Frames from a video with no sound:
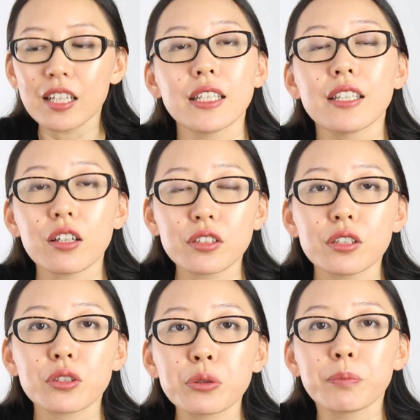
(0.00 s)
In
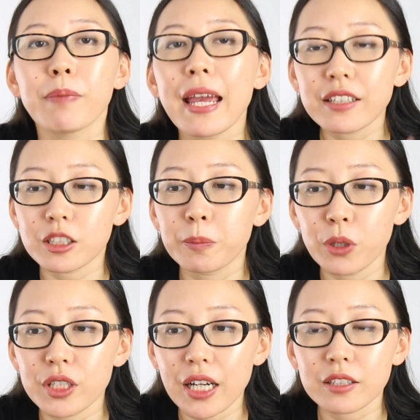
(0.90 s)
order to make this
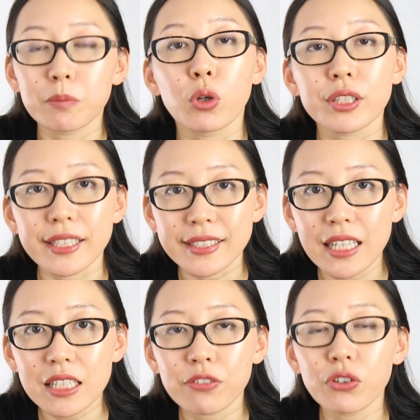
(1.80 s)
project more
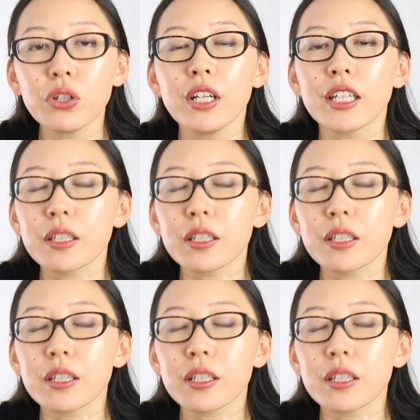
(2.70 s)
successful,